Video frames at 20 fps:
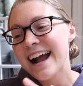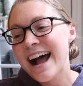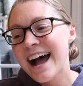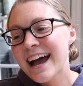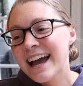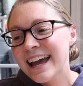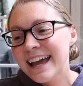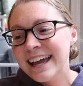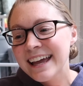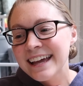
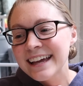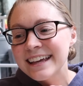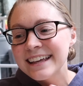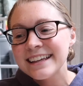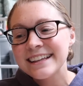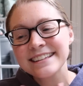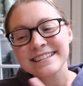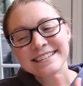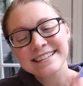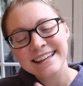I
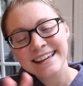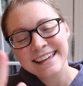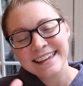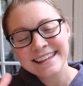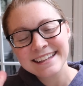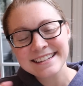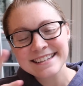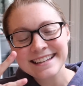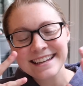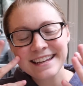it
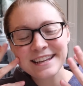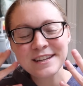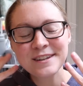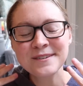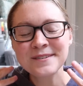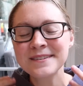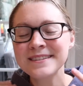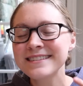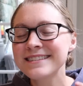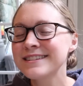
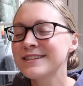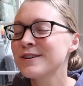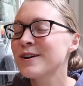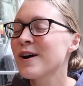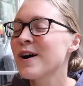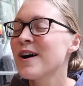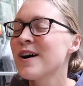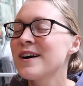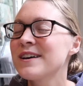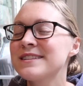continues to
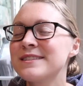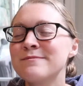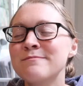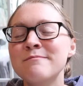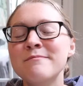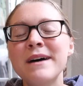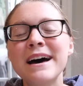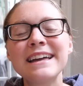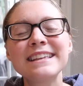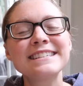cause
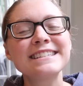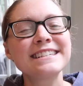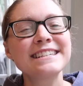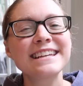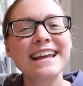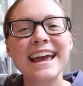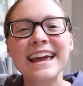much